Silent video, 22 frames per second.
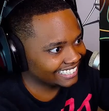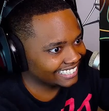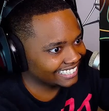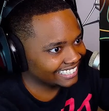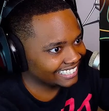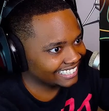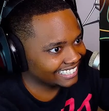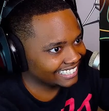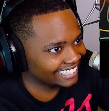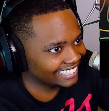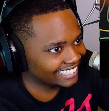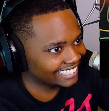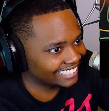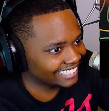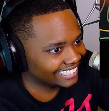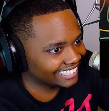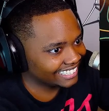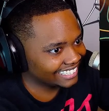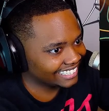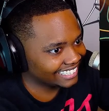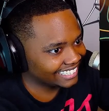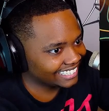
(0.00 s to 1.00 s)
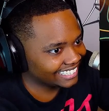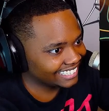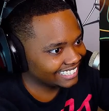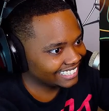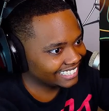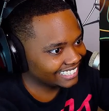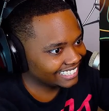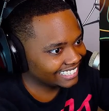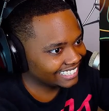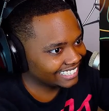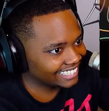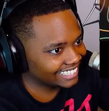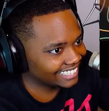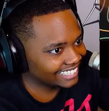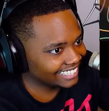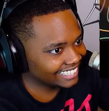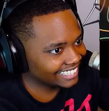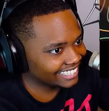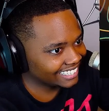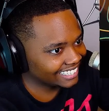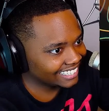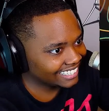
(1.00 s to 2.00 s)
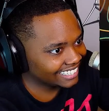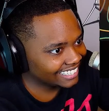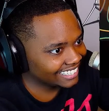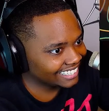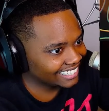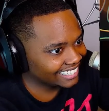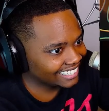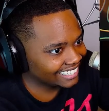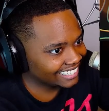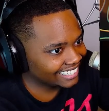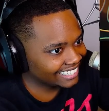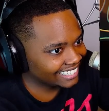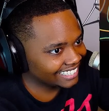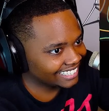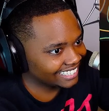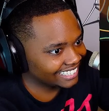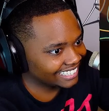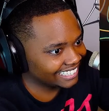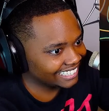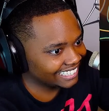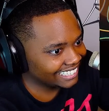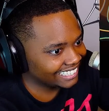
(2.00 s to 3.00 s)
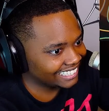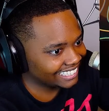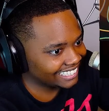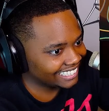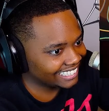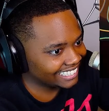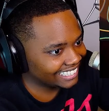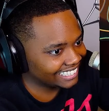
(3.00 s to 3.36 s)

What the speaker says: (no one is talking)